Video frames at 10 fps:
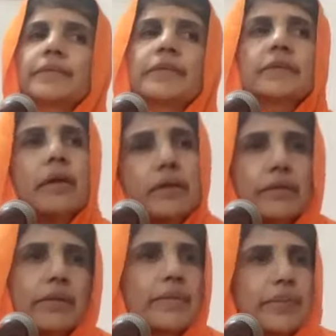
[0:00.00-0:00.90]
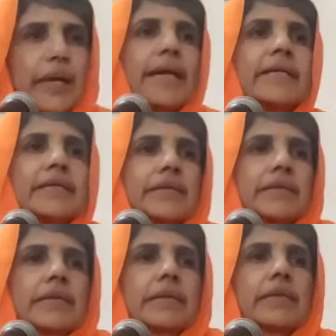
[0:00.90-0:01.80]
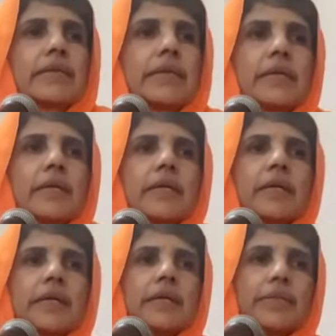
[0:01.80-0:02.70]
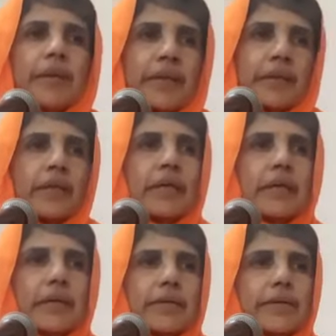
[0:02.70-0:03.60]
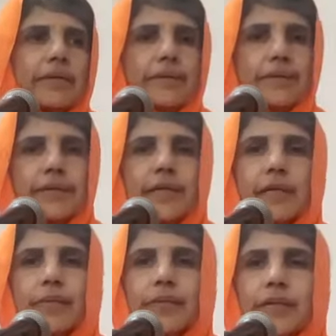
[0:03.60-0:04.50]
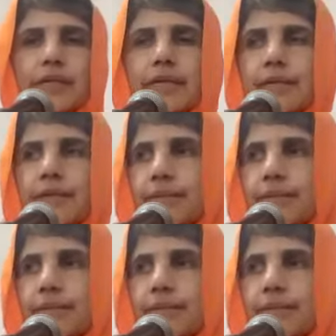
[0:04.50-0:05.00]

This all you can practice in mantra class. That will be nice.